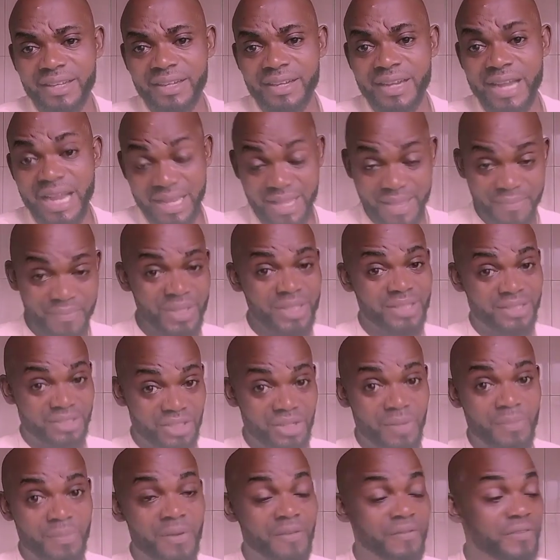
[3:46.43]
And I mean,
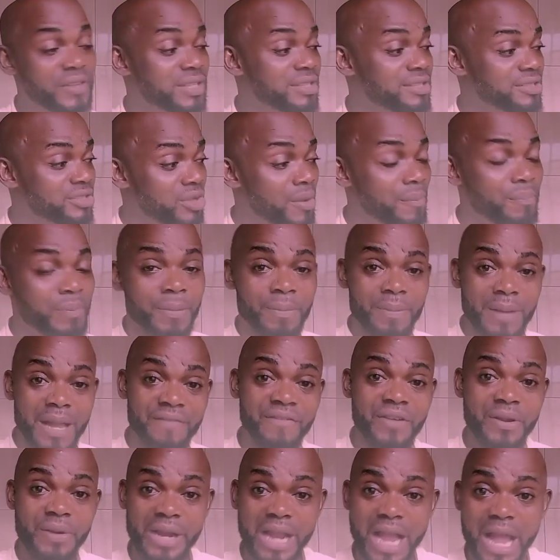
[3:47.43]
some of it, some people are
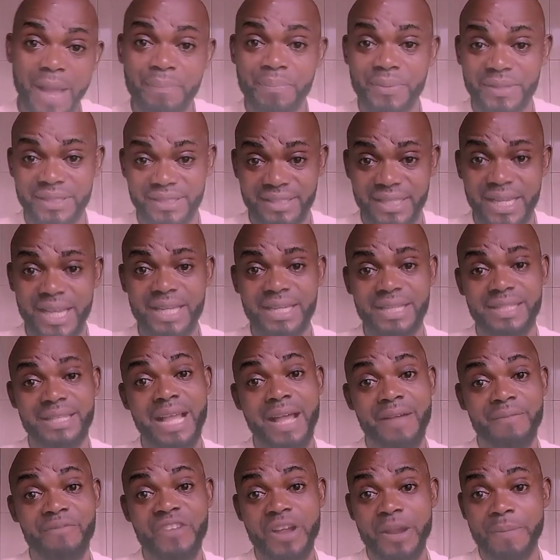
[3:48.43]
very happy saying it, they
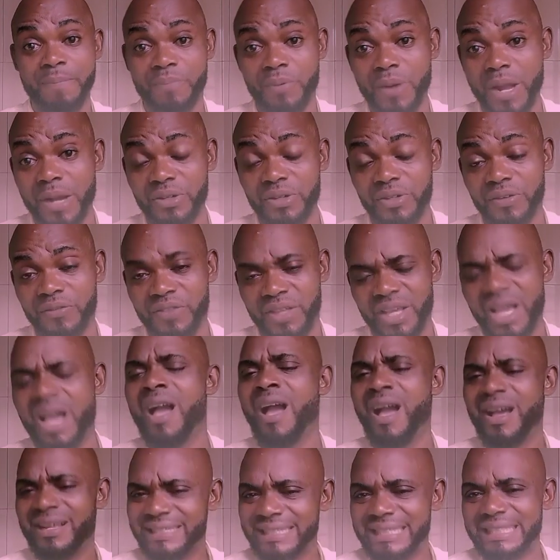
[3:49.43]
are very proud of their
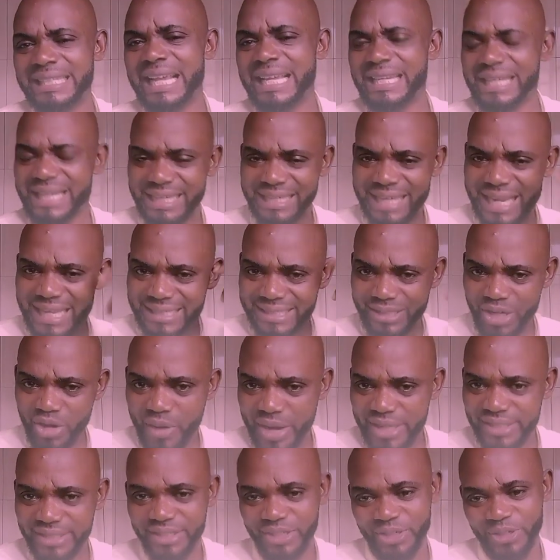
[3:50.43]
saying it, and that's
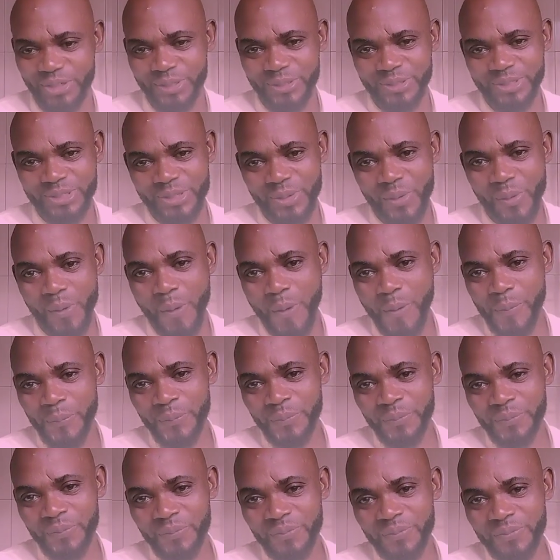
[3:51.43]
crazy also.
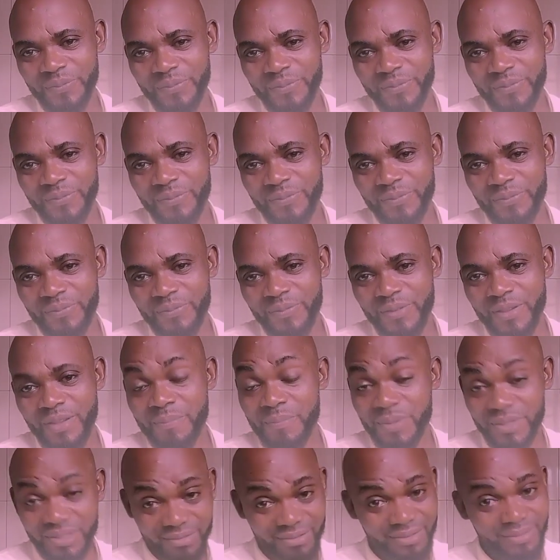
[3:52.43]

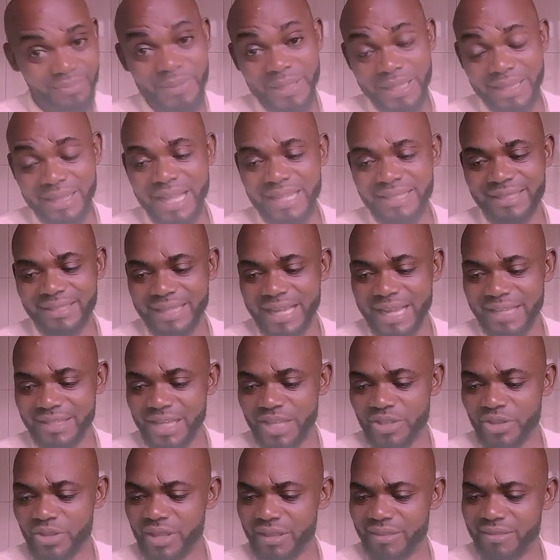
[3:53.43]
But, that's an,
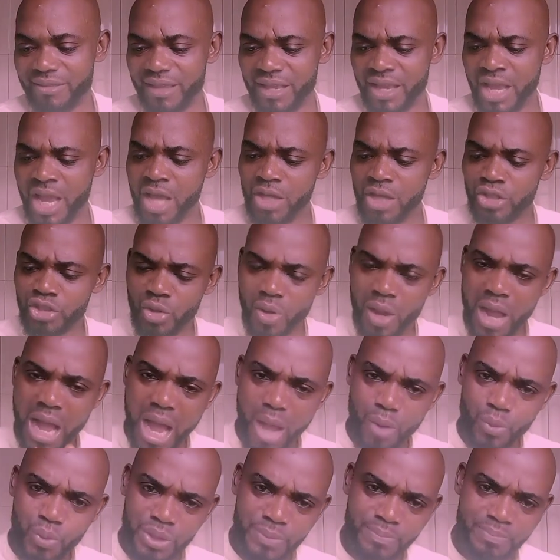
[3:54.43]
another thing. So,
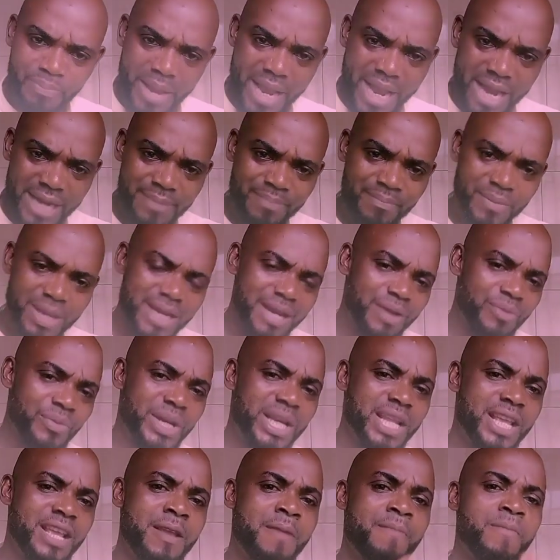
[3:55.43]
how would men, men are
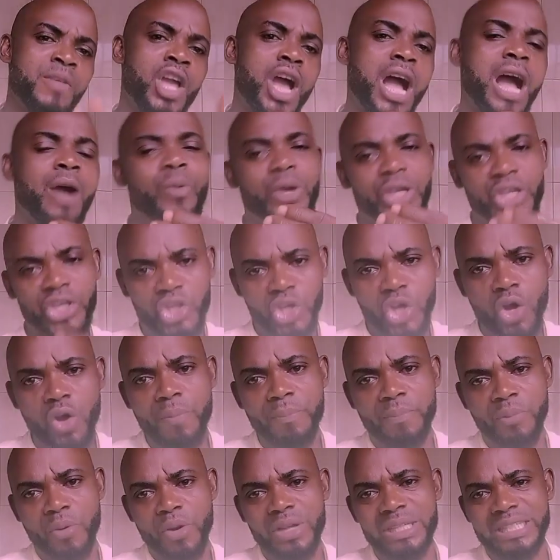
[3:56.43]
really, our
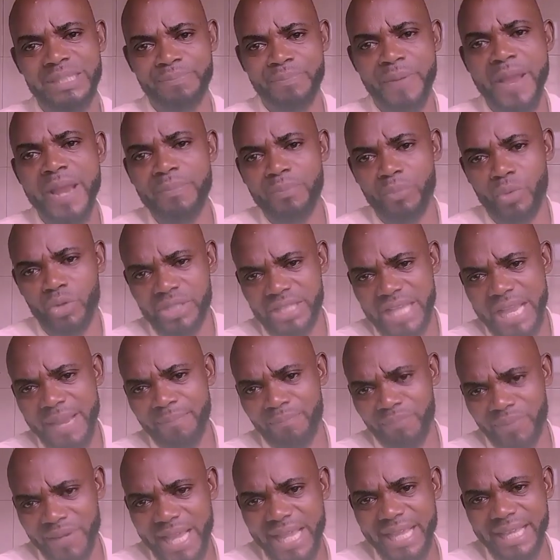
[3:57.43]
young boys spend more
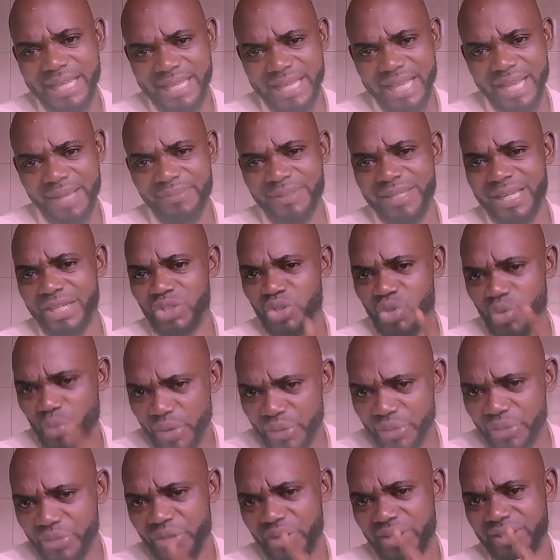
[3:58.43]
time playing games and
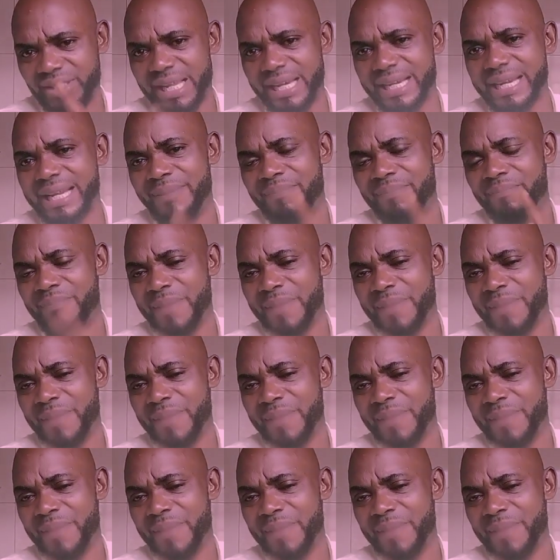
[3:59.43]
doing things that can